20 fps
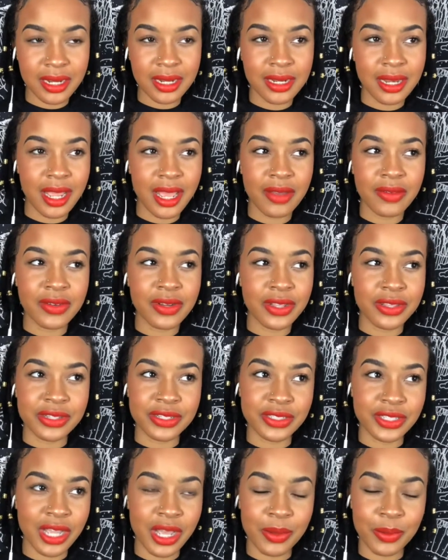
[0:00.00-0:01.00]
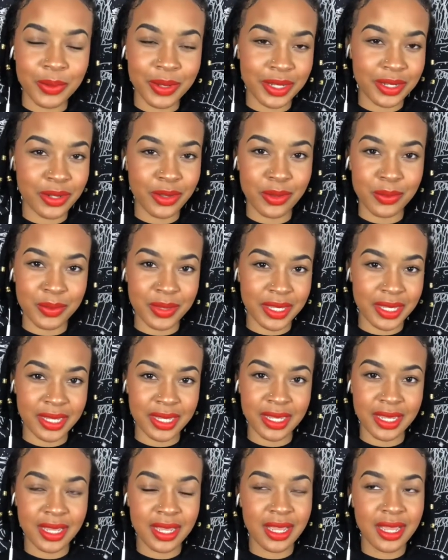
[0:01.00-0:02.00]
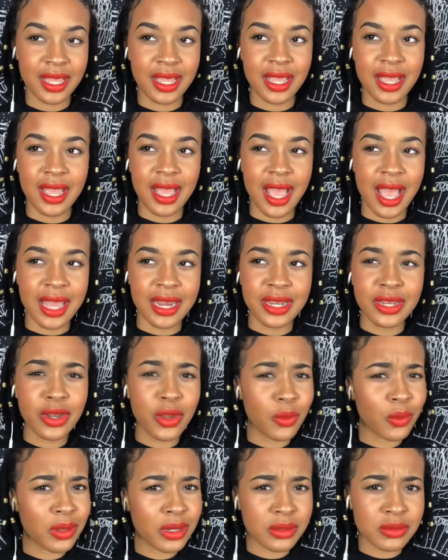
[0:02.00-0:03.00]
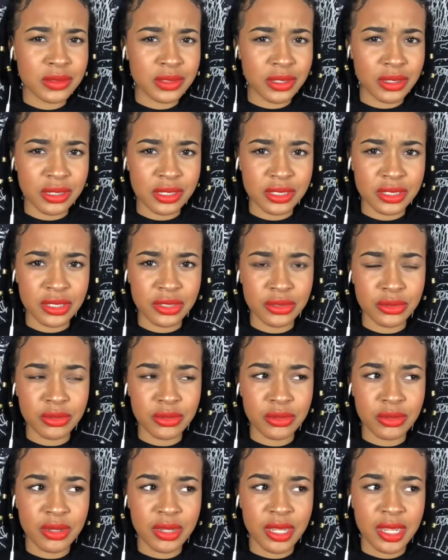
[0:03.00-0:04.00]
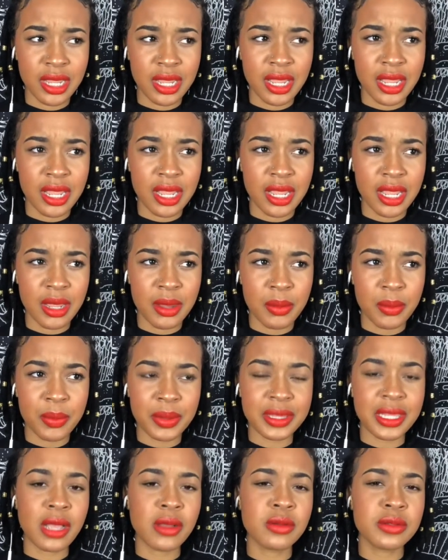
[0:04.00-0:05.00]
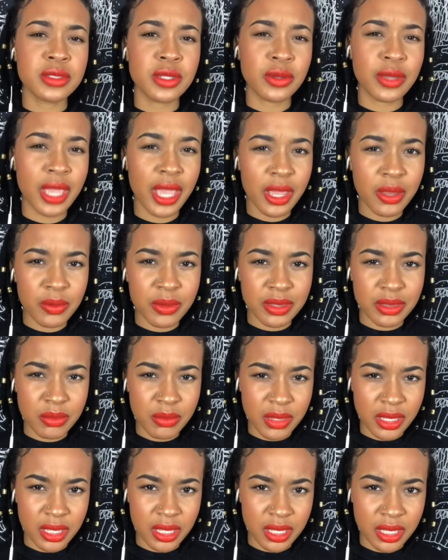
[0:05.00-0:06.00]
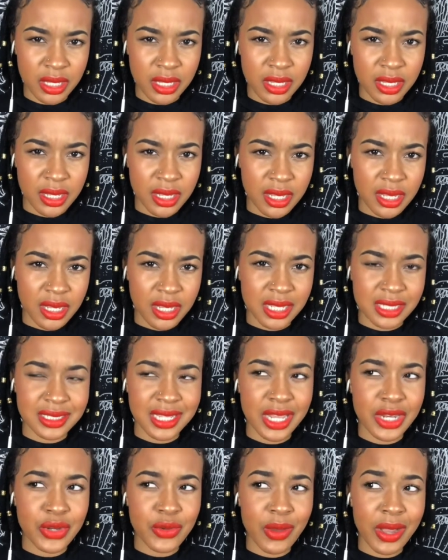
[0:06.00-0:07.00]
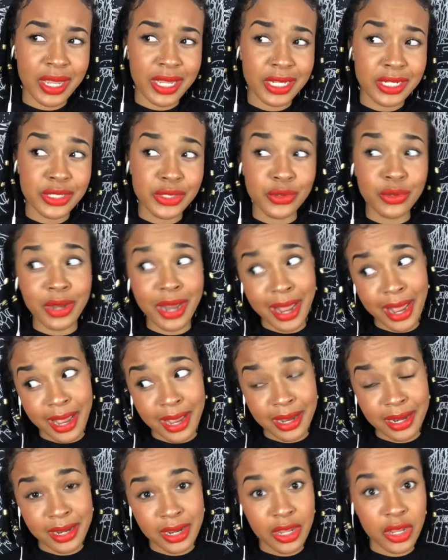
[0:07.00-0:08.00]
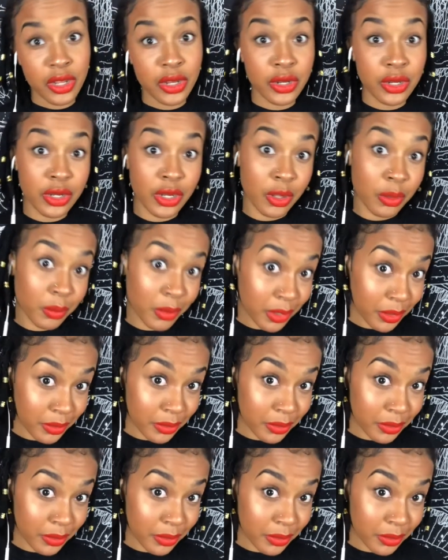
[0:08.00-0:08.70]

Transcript: have another job waiting on me. I didn't know what I was going to do. But that was okay with me because I knew I couldn't do that no more.